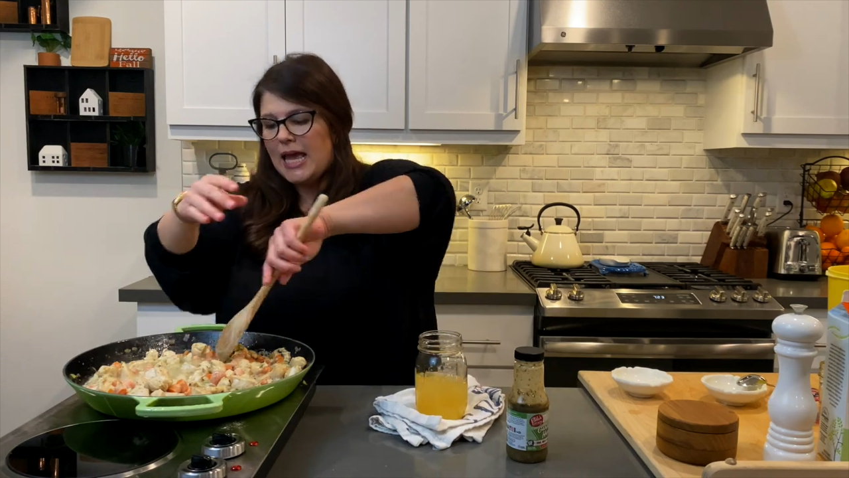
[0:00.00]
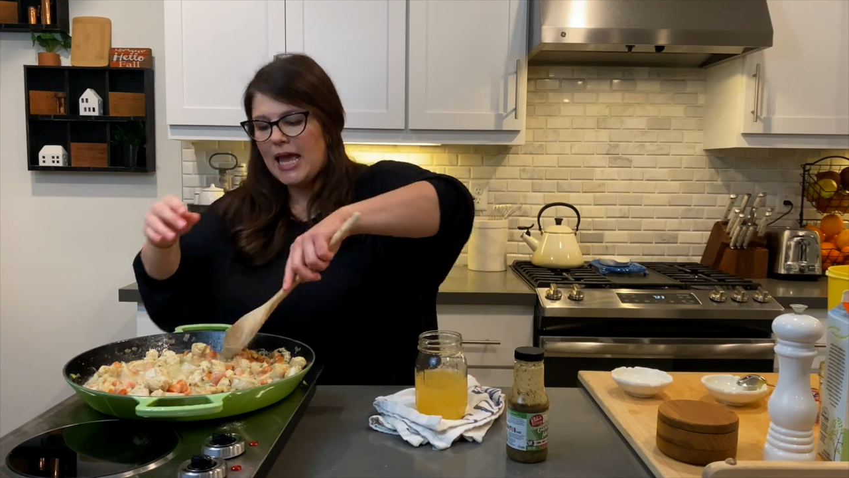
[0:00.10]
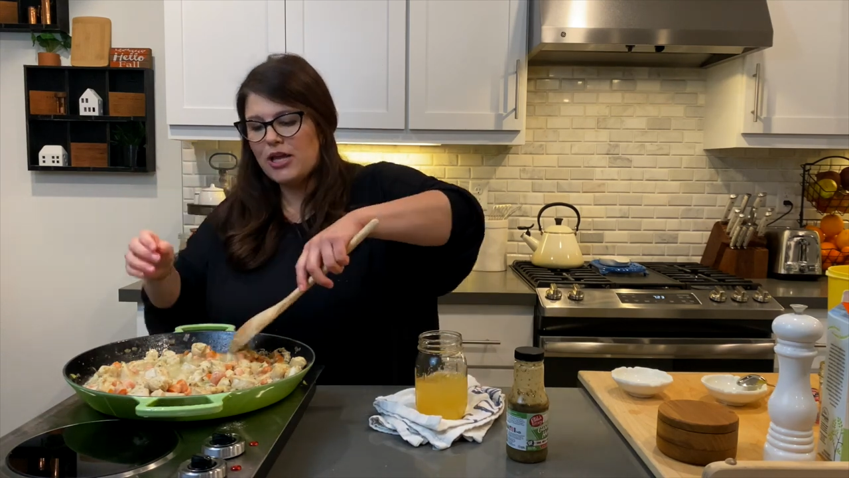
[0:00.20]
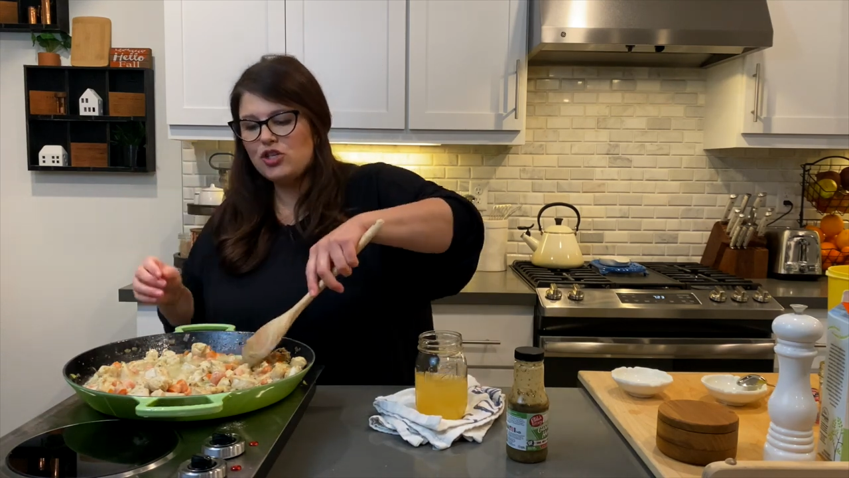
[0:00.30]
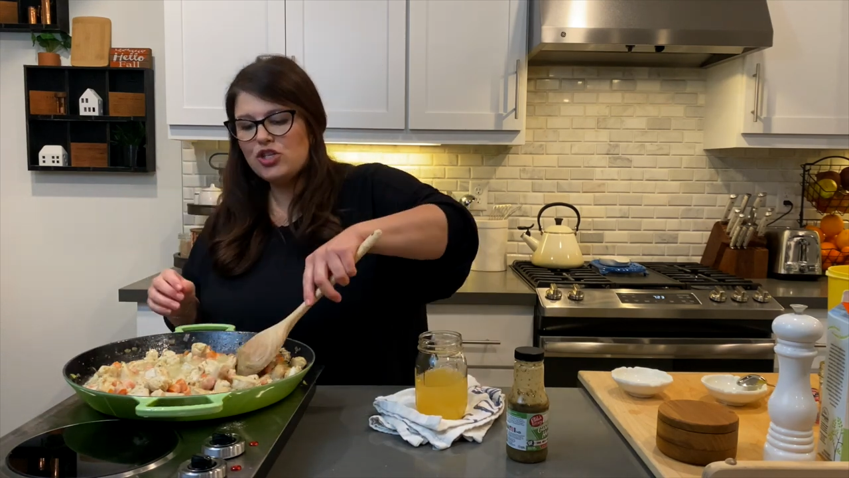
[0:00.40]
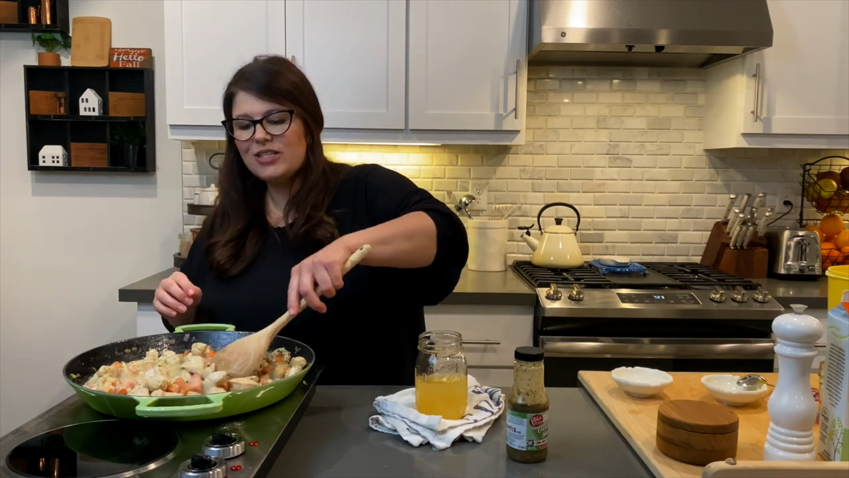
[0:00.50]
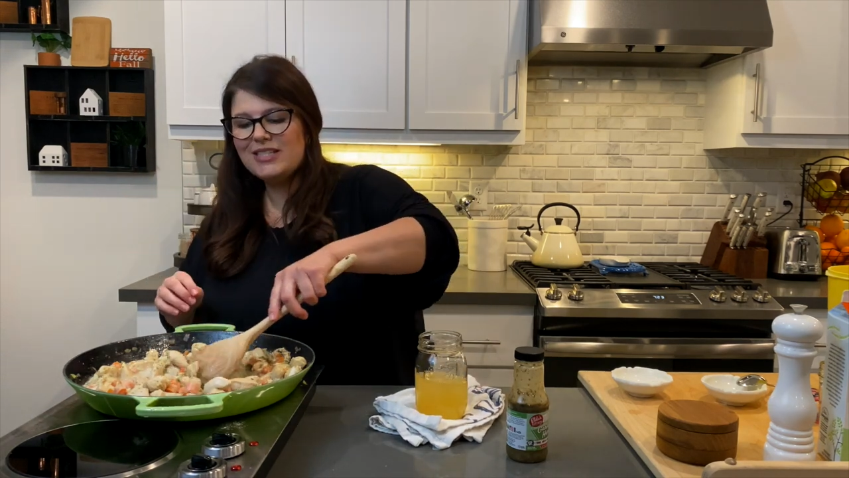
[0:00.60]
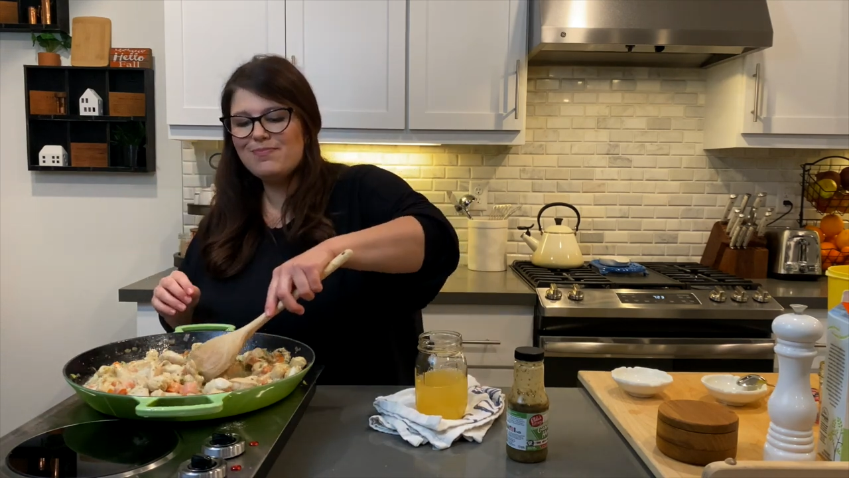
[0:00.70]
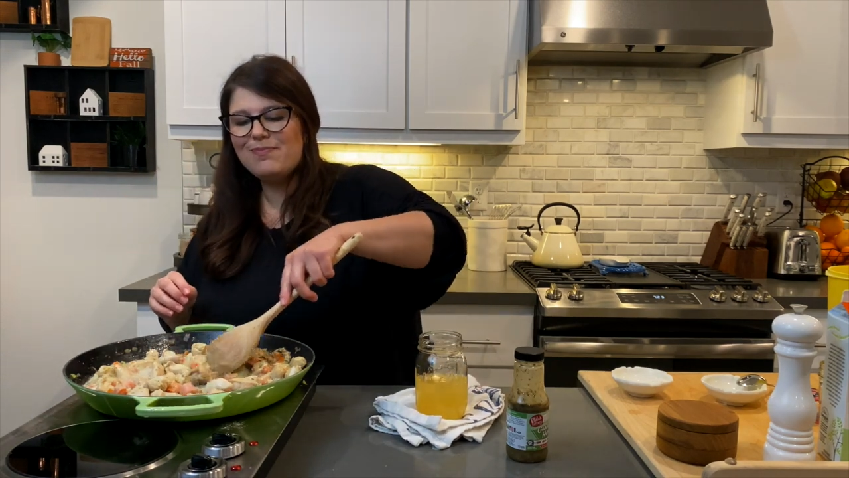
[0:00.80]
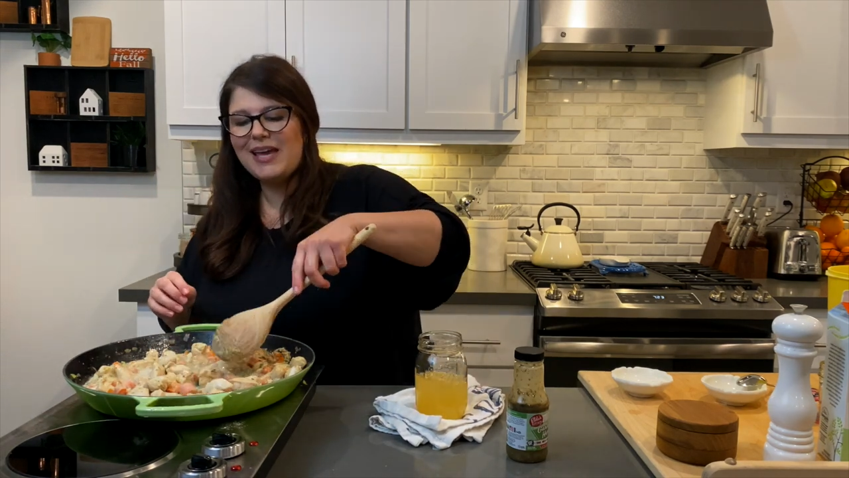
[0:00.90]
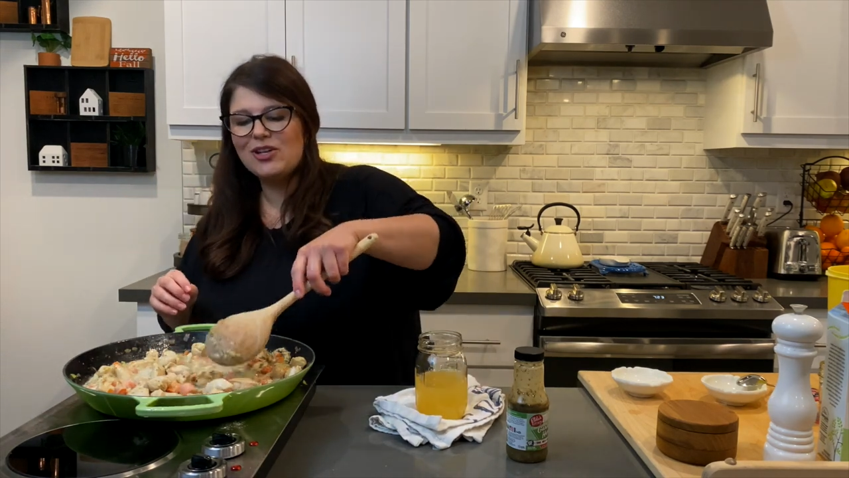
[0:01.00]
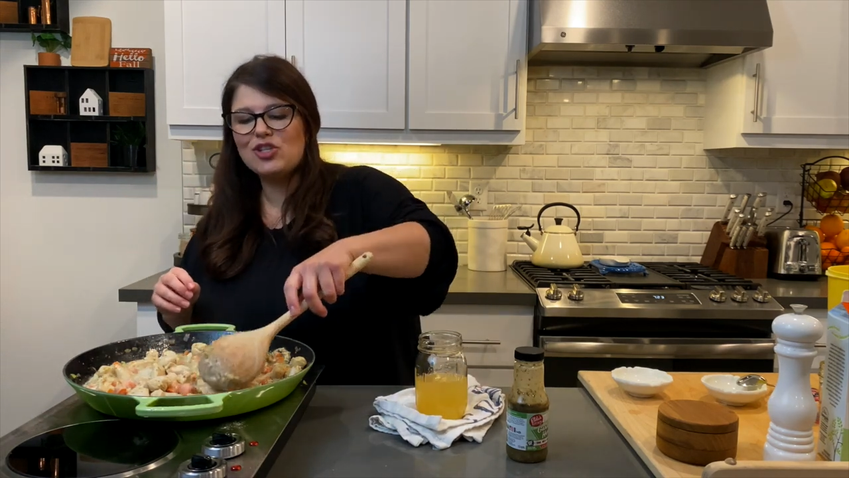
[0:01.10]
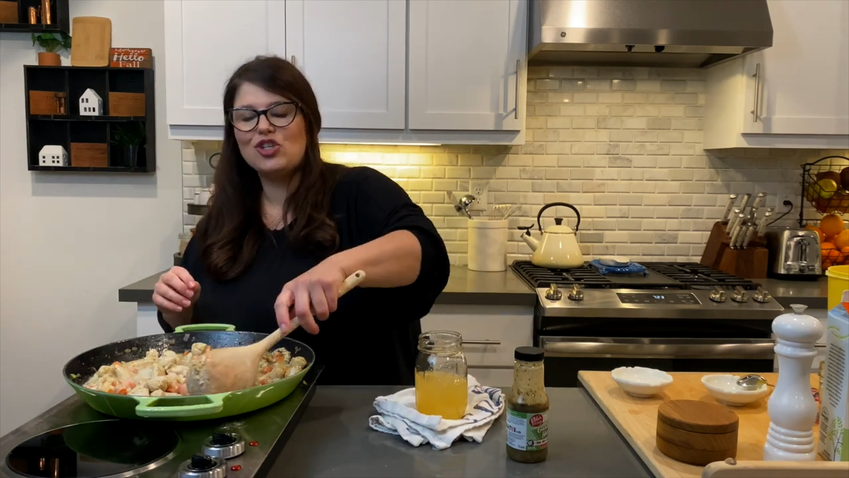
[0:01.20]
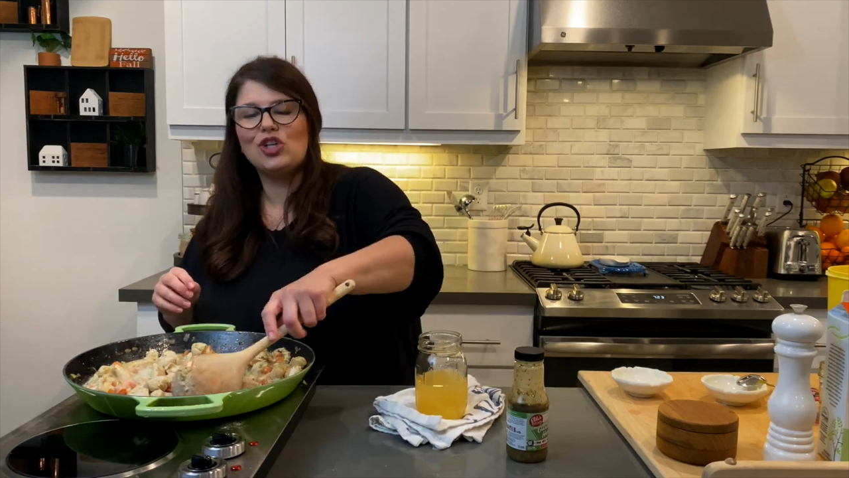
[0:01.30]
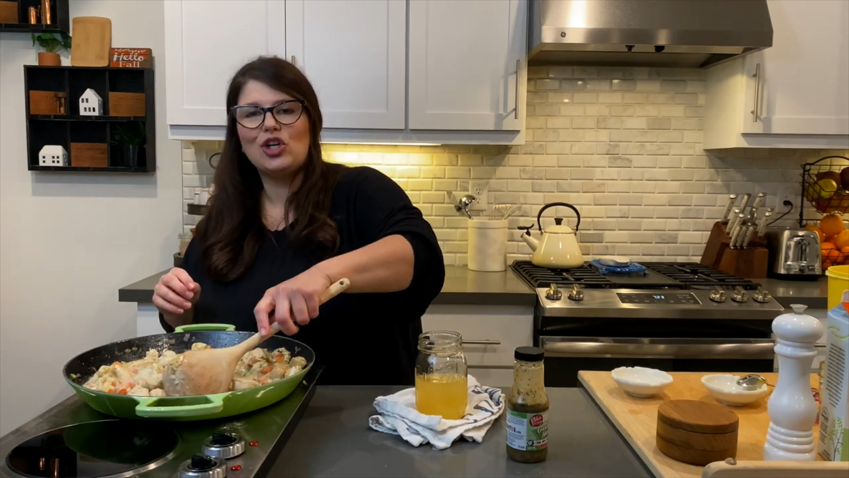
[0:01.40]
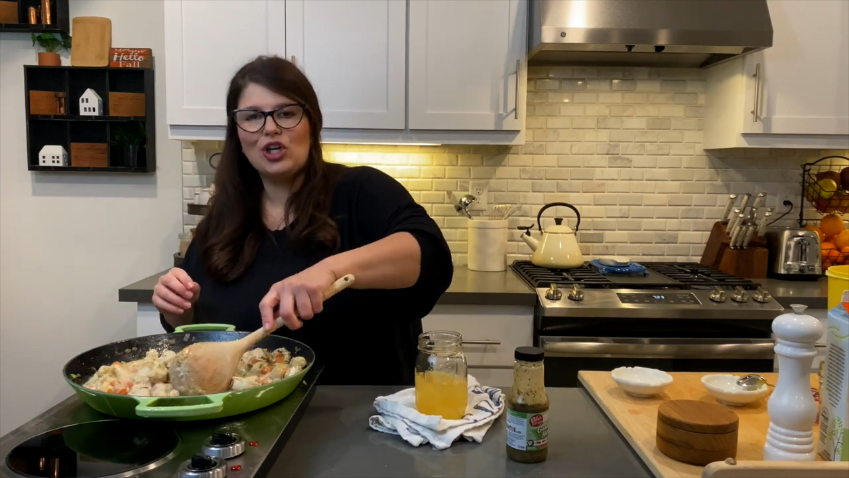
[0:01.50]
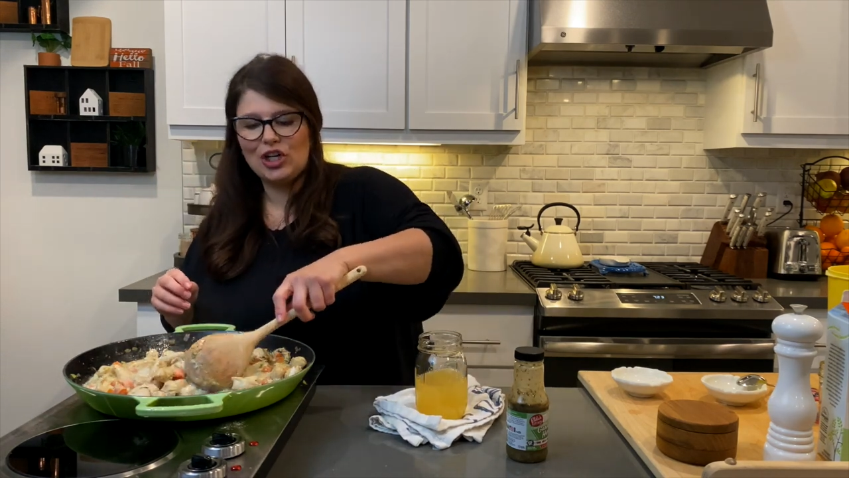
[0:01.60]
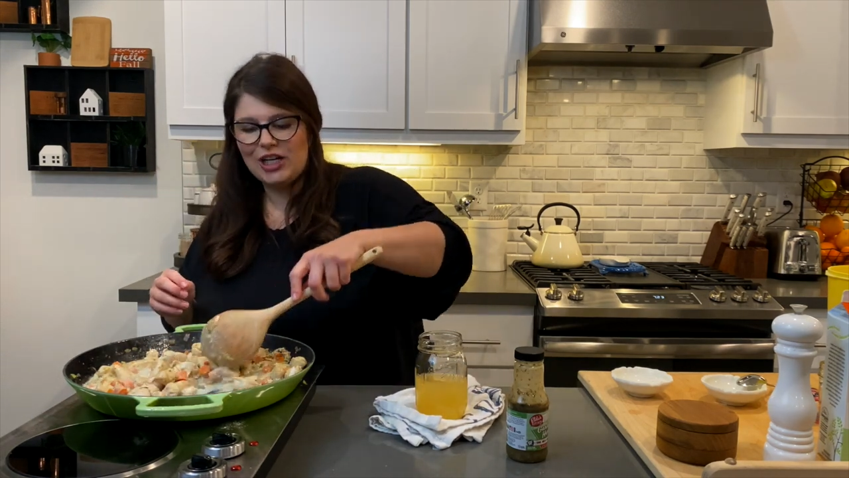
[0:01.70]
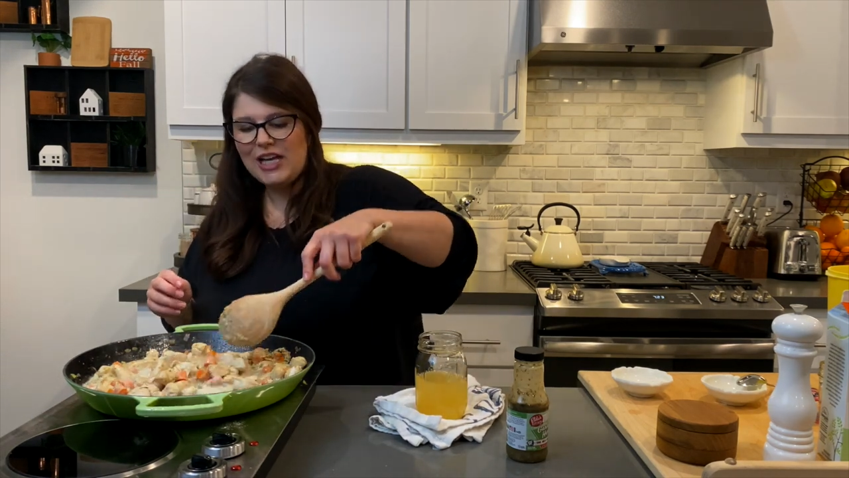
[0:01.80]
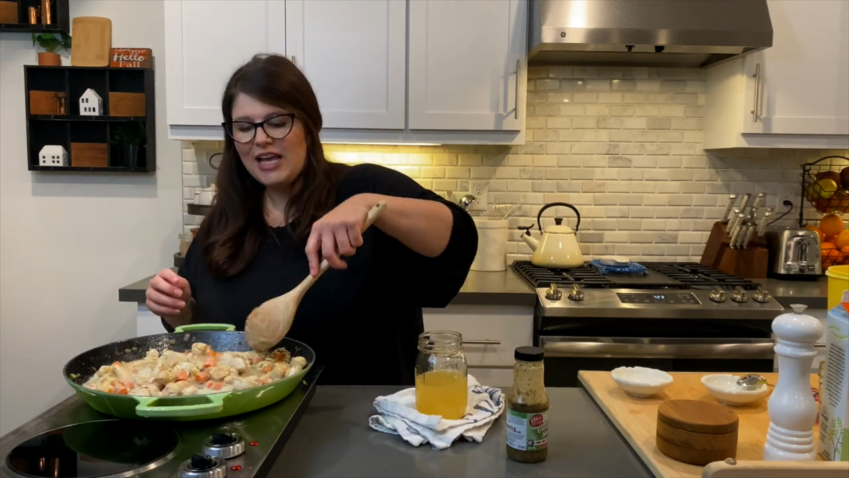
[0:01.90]
and just make
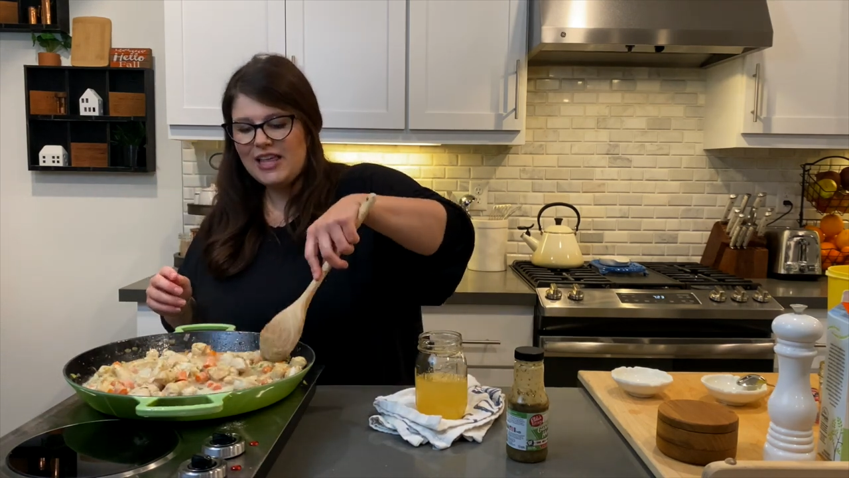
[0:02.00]
sure